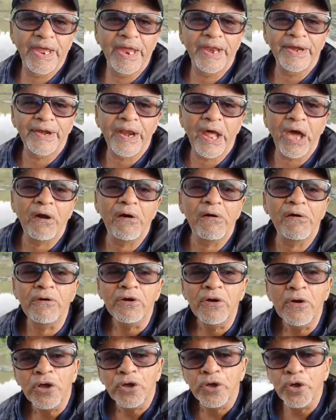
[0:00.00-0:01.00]
And now
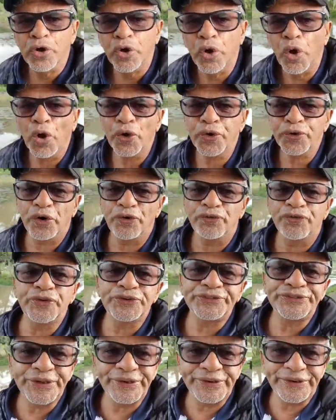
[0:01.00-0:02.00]
you go to a
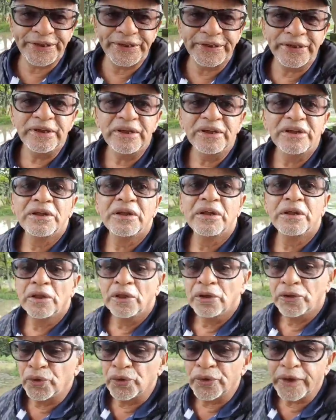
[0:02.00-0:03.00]
food city,
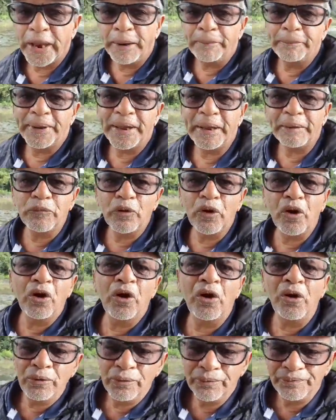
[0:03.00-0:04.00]
you can pay
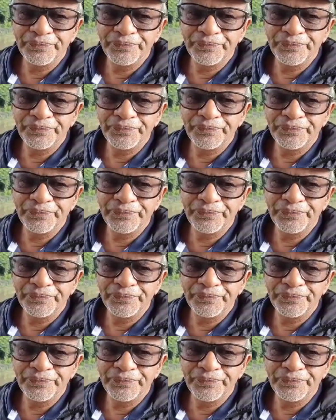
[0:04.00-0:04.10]
more